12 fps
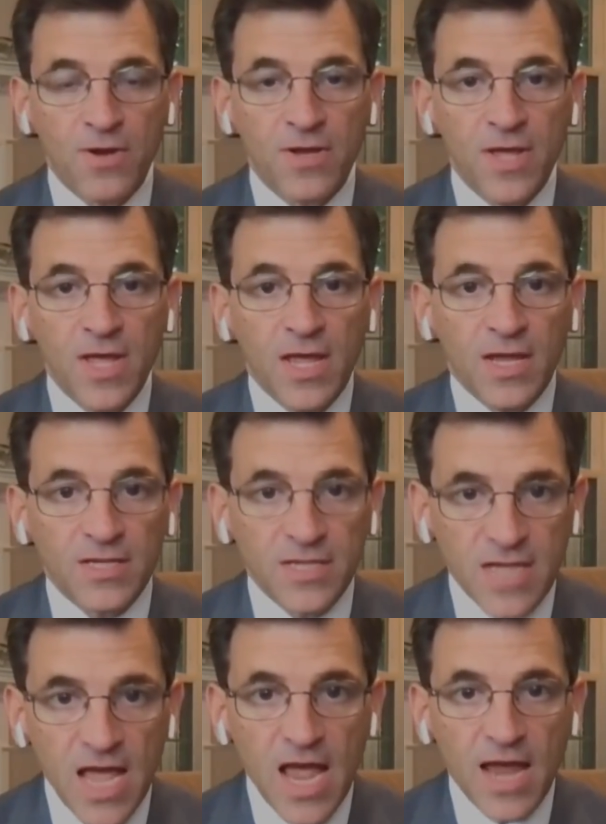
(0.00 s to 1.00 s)
it happened
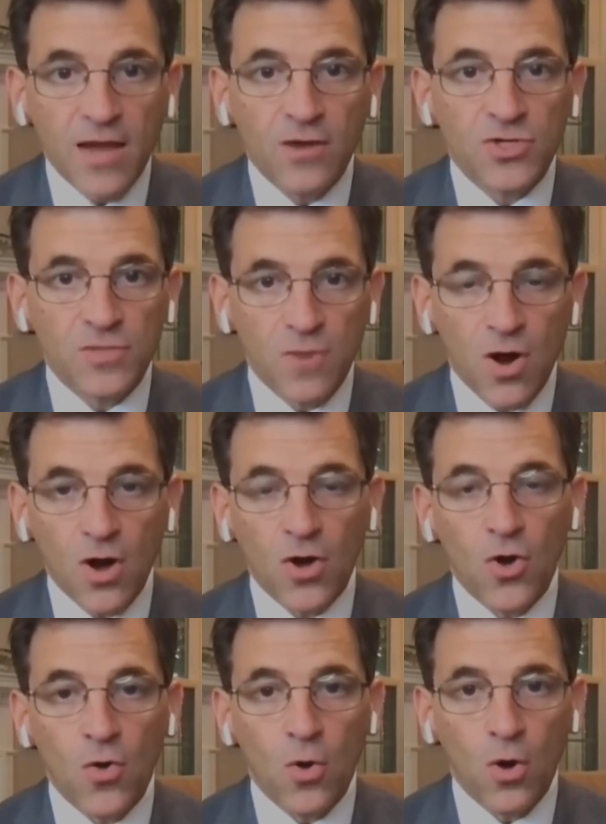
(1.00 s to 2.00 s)
today,
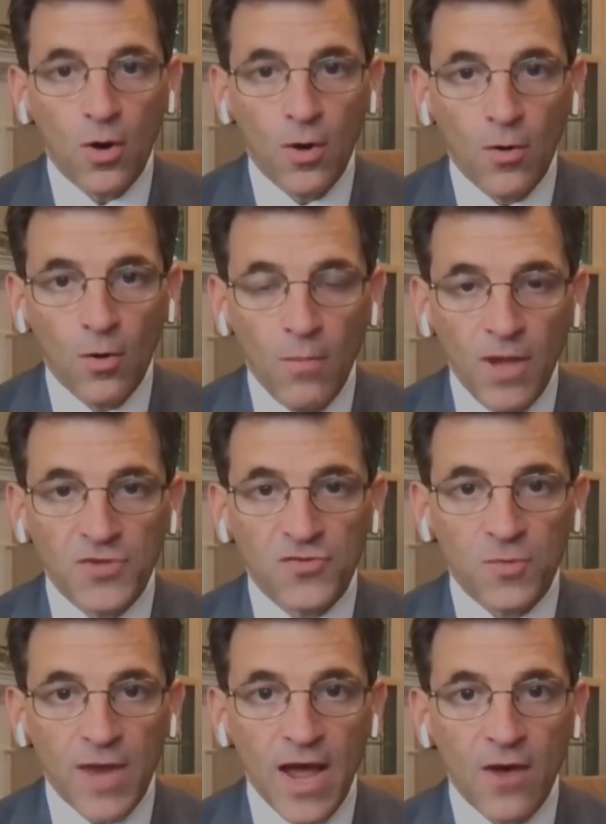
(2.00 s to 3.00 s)
tomorrow, or
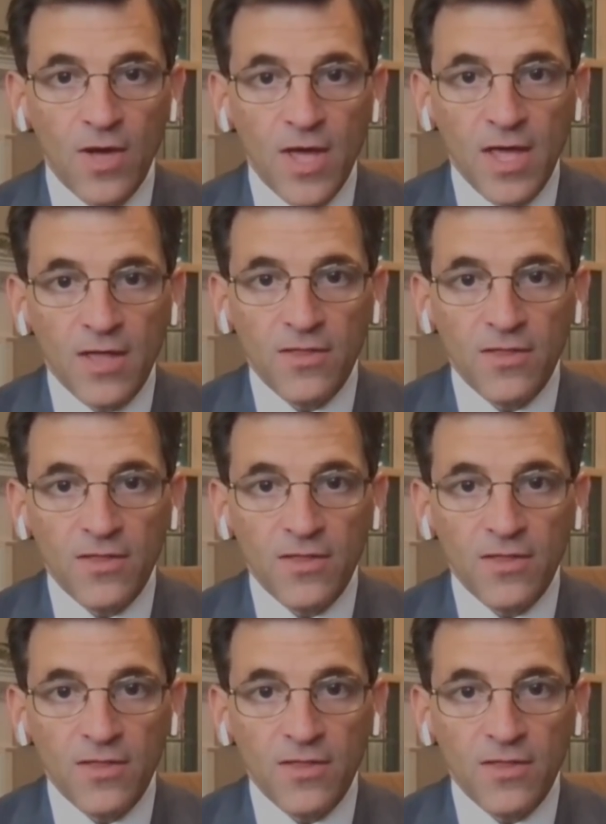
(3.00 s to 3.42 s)
months from now.